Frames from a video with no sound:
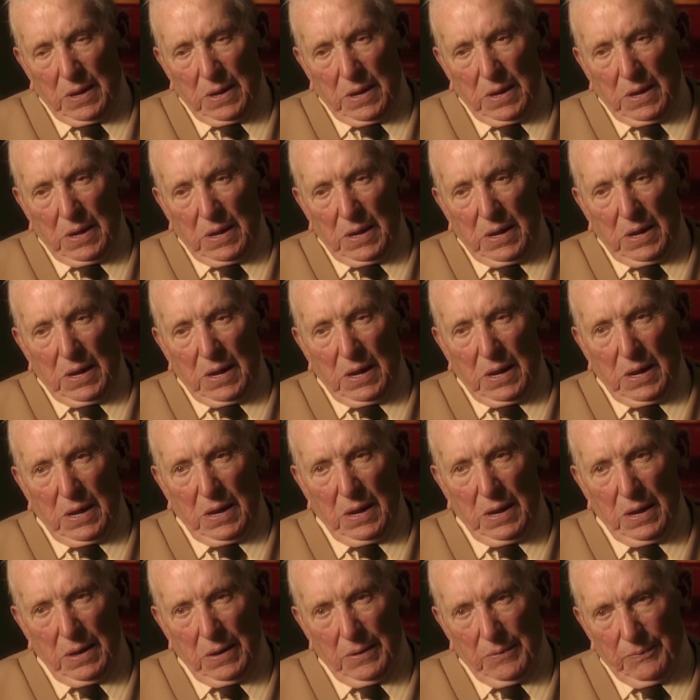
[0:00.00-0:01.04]

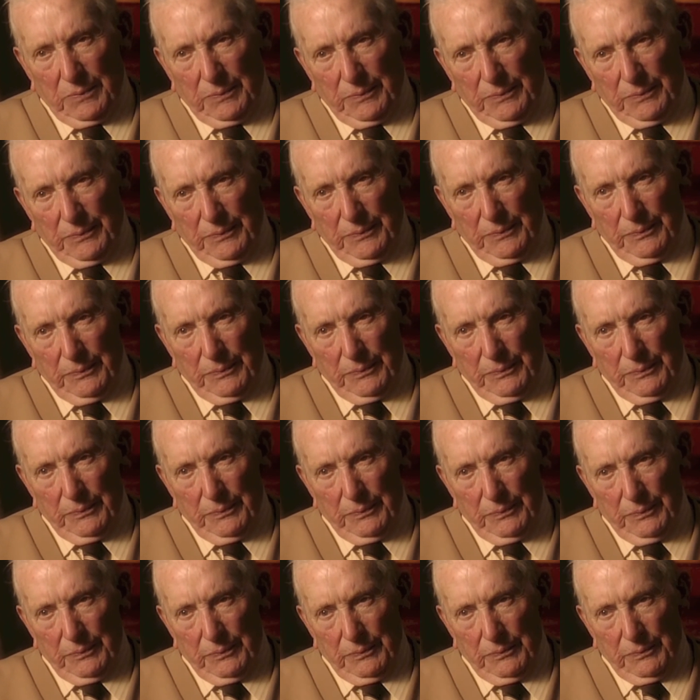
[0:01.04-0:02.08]
Did you know
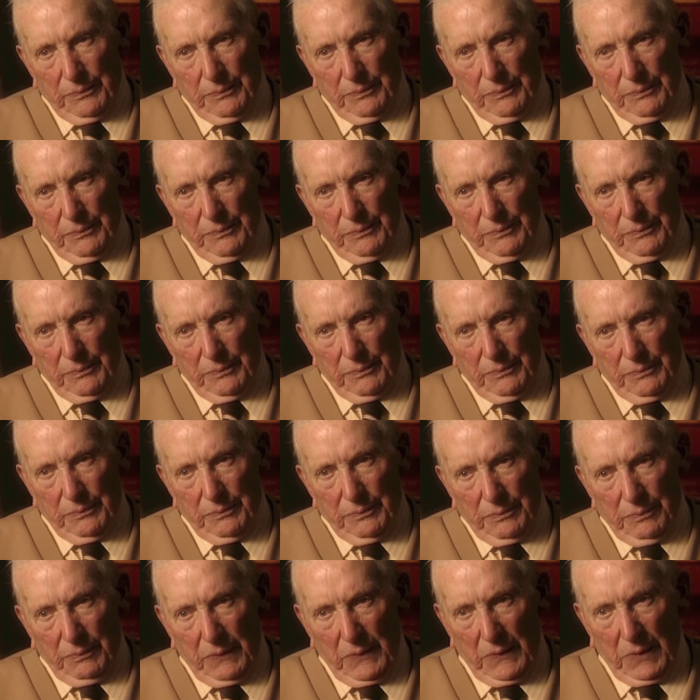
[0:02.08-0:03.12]
what
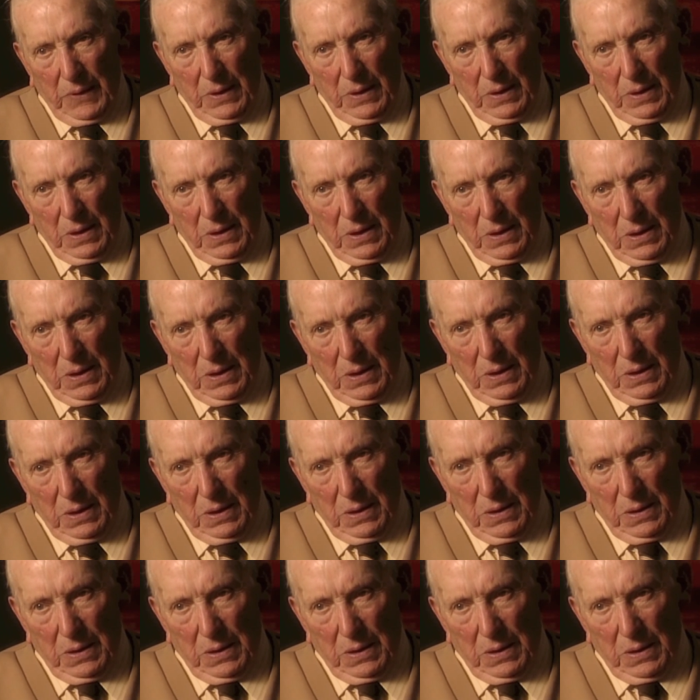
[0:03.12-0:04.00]
this war was about?